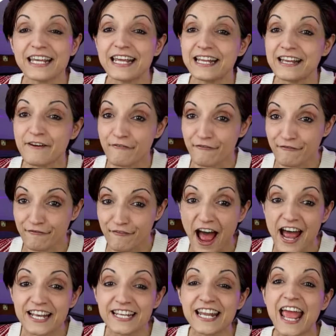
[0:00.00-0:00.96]
in a
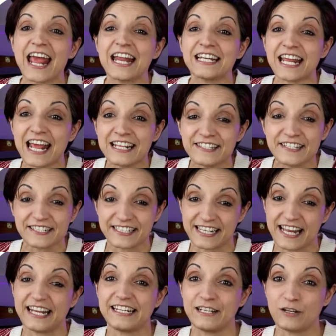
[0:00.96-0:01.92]
fun and
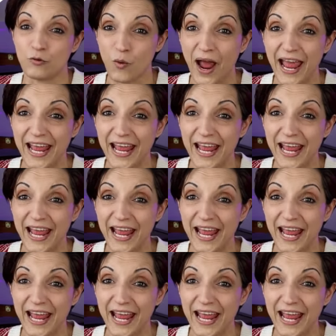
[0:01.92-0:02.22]
entertaining way.